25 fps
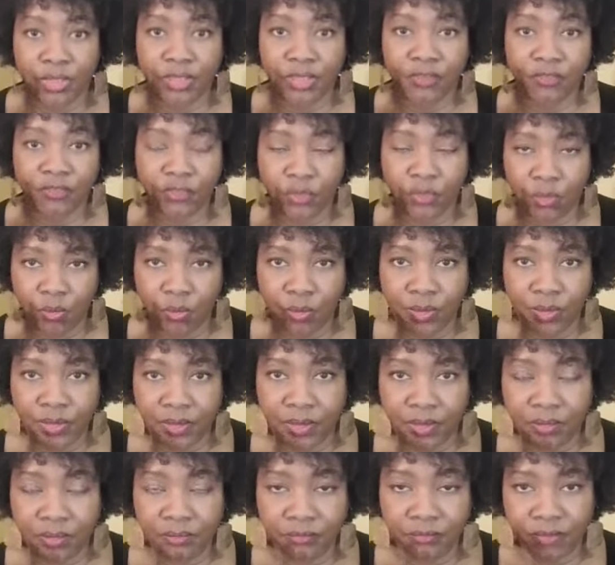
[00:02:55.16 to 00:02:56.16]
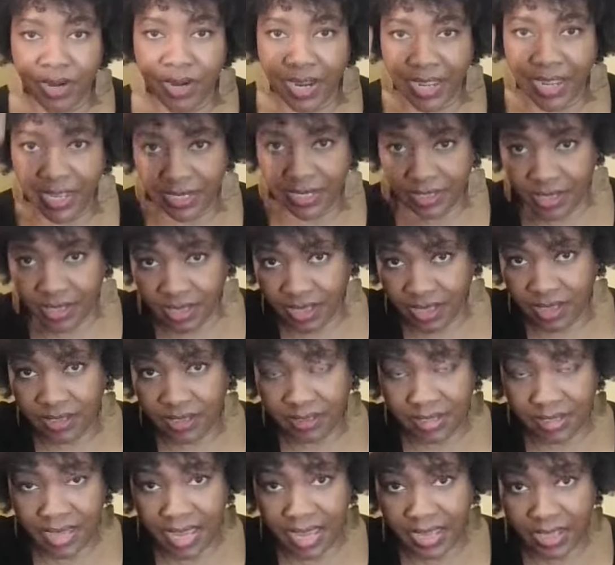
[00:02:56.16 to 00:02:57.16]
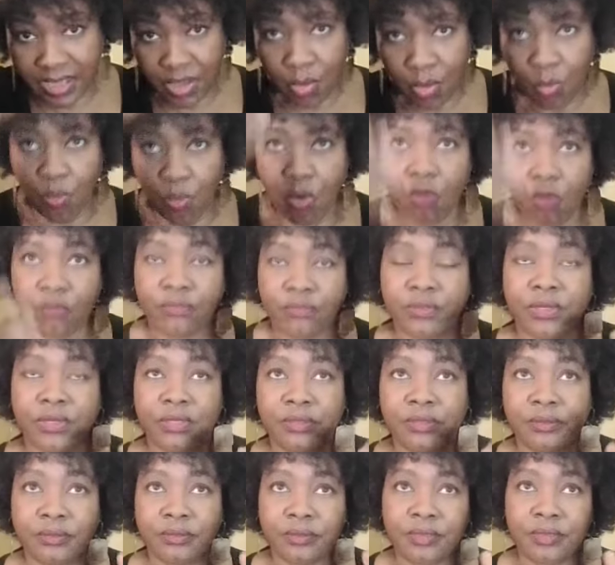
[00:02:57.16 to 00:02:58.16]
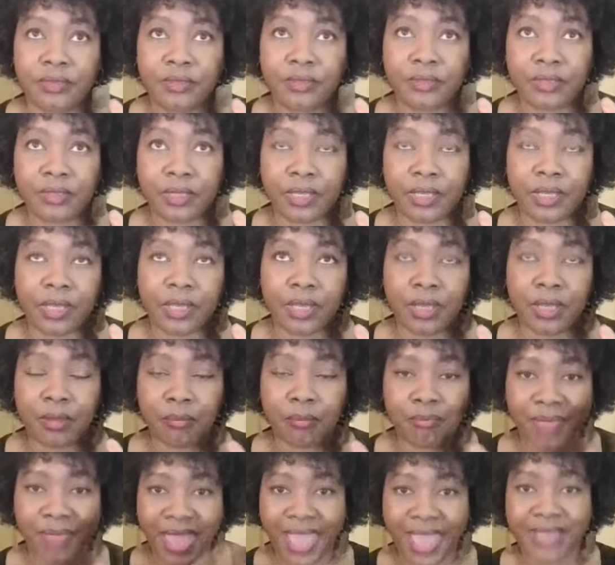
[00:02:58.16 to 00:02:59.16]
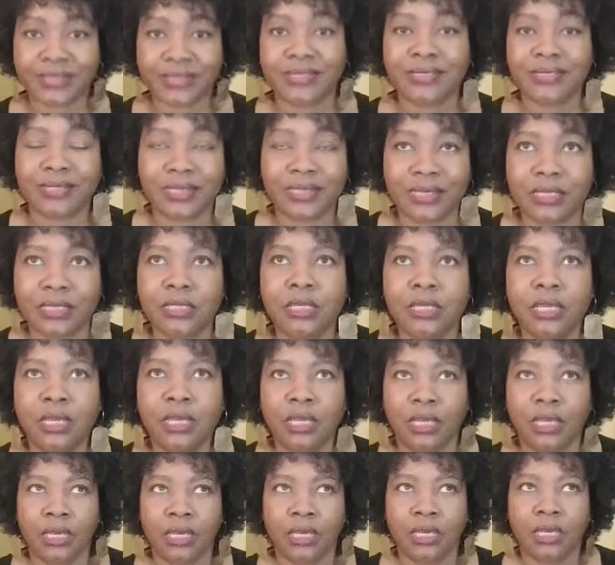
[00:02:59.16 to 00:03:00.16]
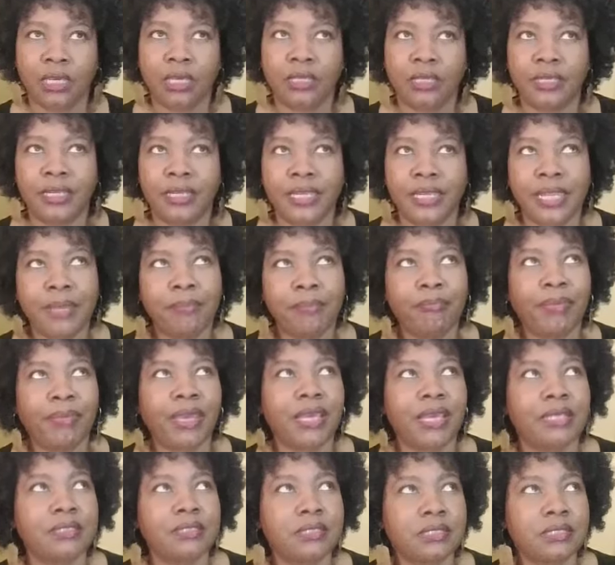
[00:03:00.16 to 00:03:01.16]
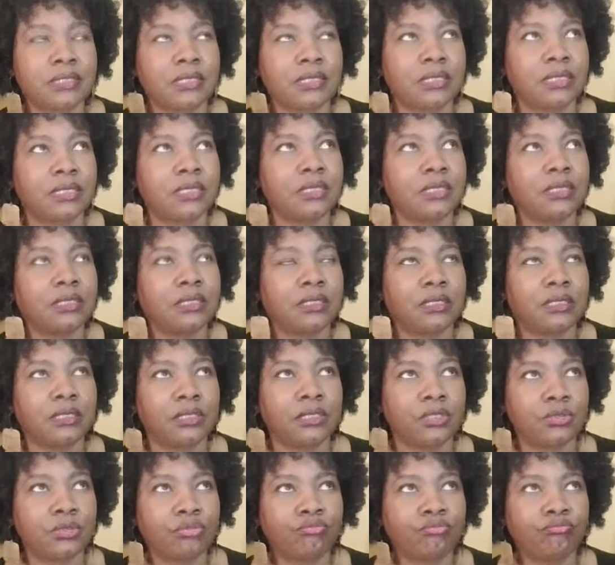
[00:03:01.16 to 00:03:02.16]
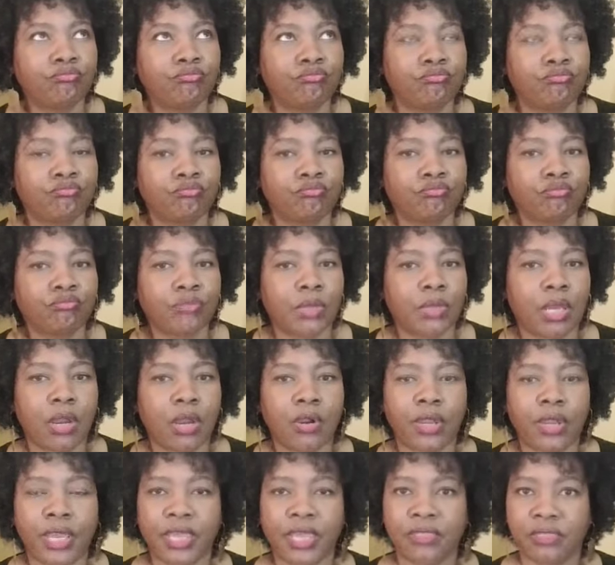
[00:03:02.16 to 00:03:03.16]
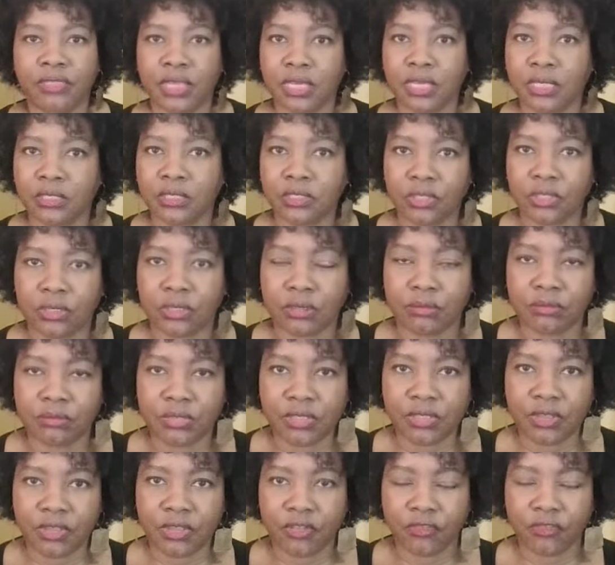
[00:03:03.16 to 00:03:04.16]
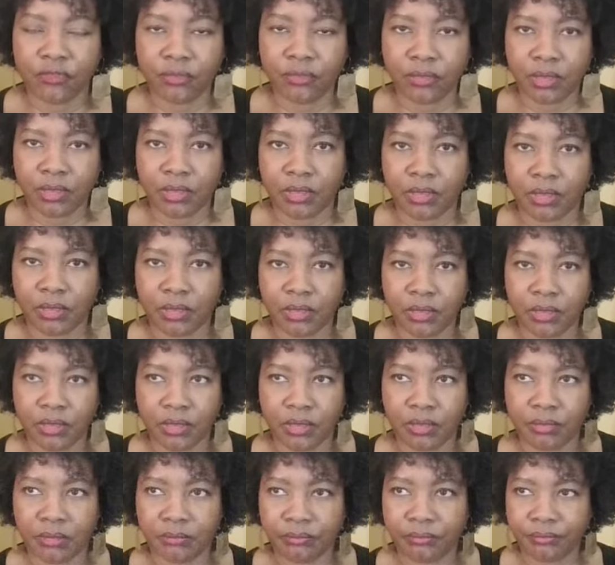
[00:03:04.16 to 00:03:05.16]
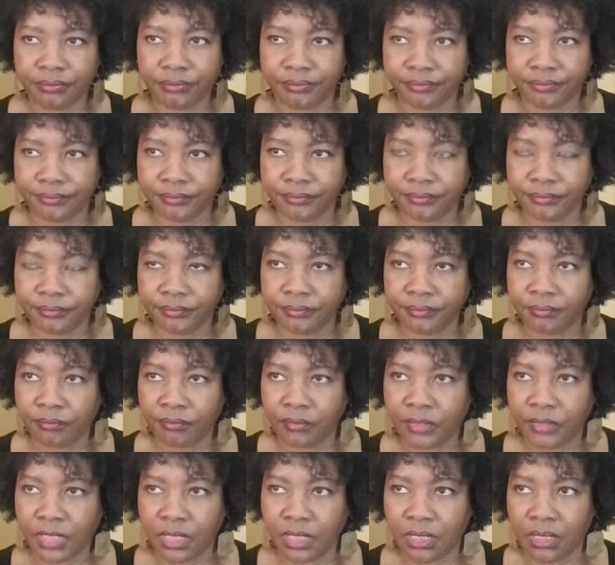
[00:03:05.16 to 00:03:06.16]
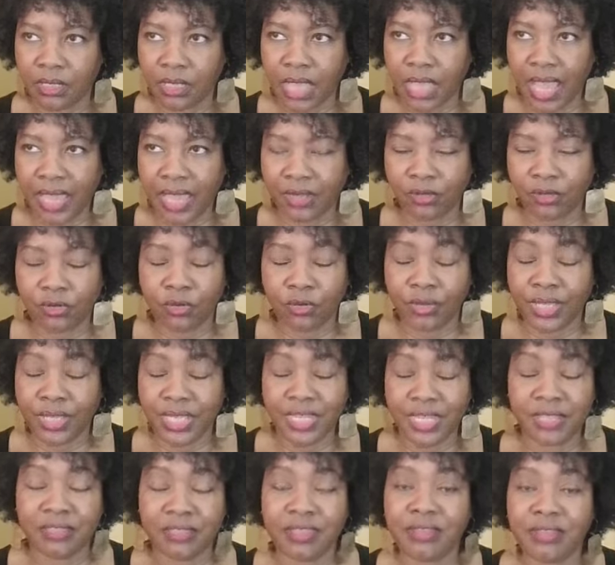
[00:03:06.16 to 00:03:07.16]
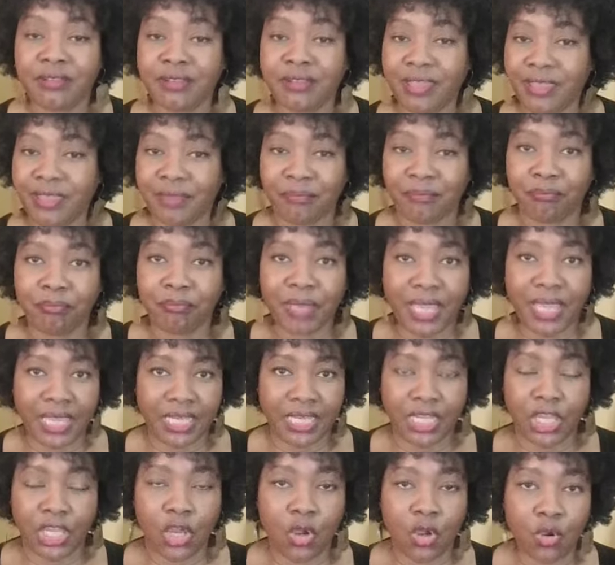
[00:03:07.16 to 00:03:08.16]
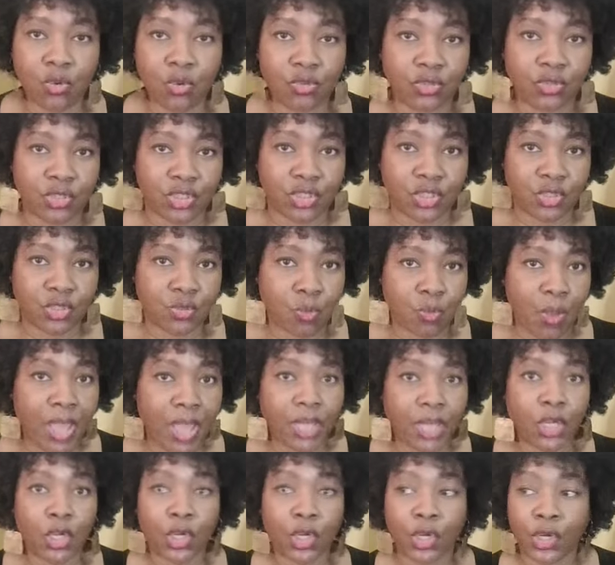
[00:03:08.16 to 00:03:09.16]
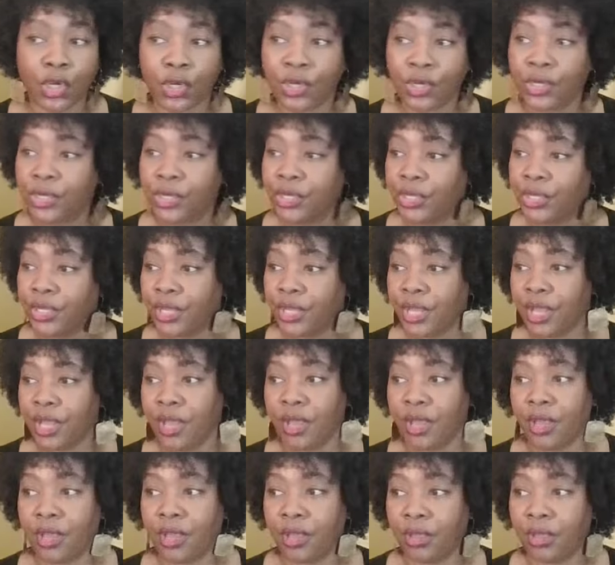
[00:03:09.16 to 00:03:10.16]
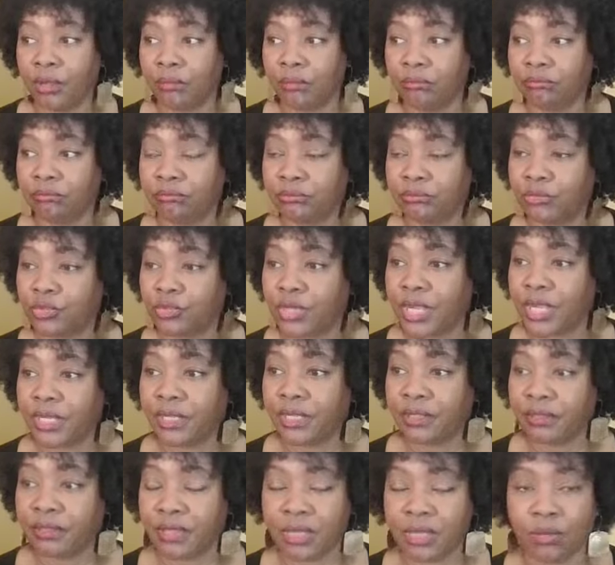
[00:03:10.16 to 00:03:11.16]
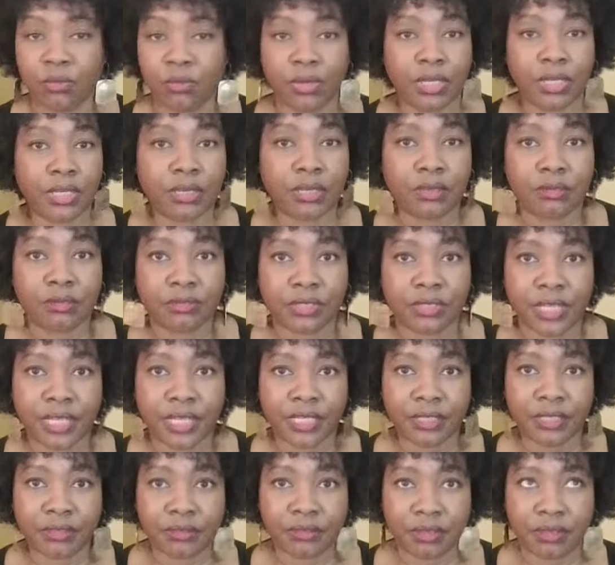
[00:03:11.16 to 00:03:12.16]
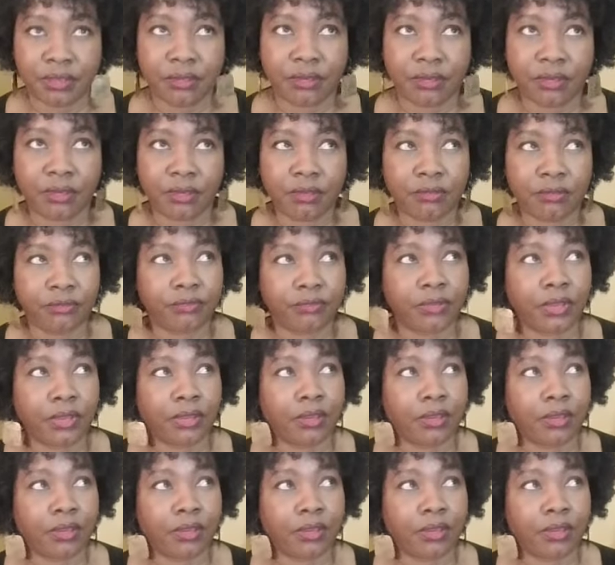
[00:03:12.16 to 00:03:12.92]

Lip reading: if you will, right? Unlike a woven basket. A knit basket is, okay, think in terms of, I don't know, anything knit, pantyhose, a sweater, trying to think what else I could think of.